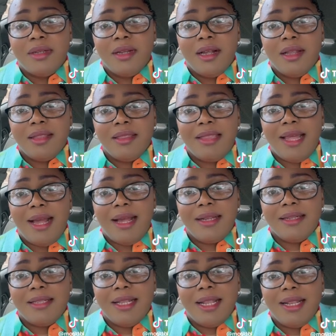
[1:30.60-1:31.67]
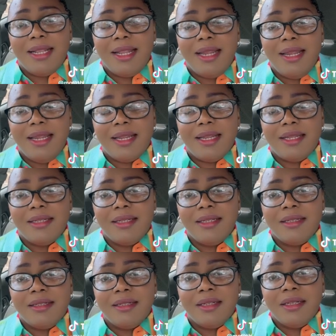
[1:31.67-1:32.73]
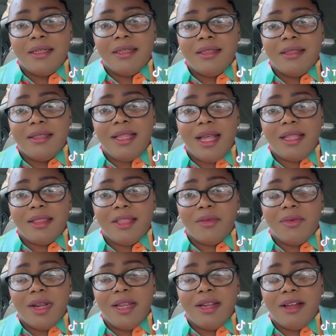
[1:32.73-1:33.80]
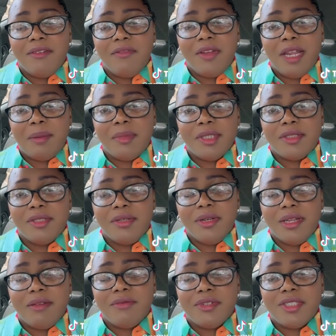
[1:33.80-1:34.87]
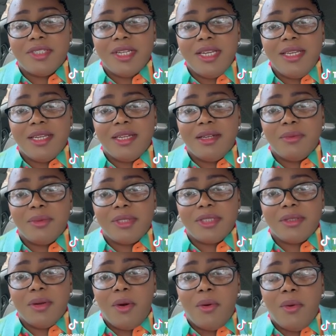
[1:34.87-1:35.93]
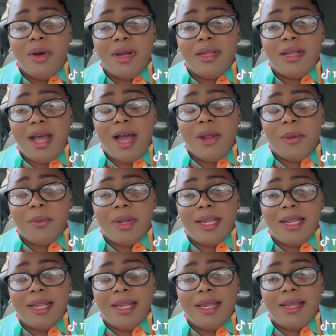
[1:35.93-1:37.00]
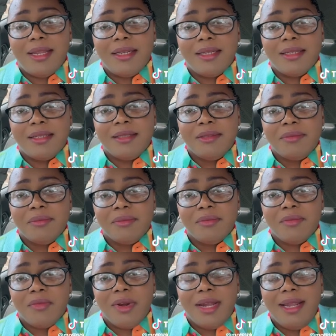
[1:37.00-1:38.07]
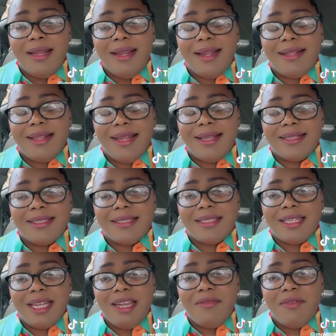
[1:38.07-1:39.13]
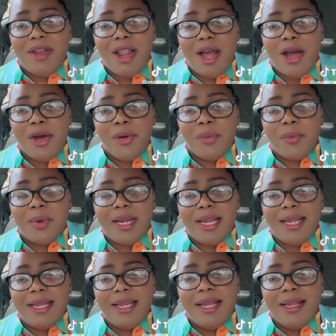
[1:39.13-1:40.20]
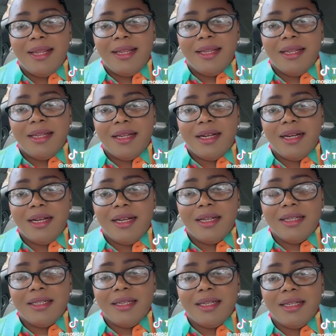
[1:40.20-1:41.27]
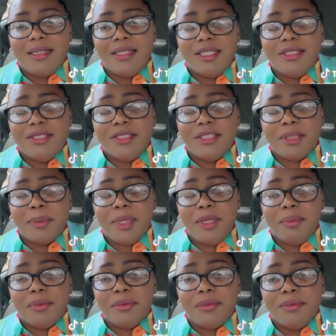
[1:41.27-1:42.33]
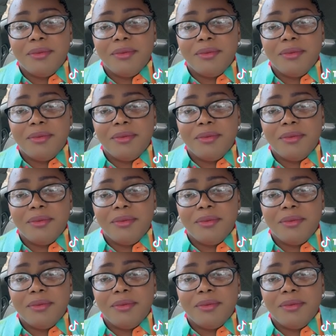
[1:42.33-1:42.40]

that that land that the Randolph family took in Virginia was on Nottoway land, right? And they enslaved Nottoway indigenous people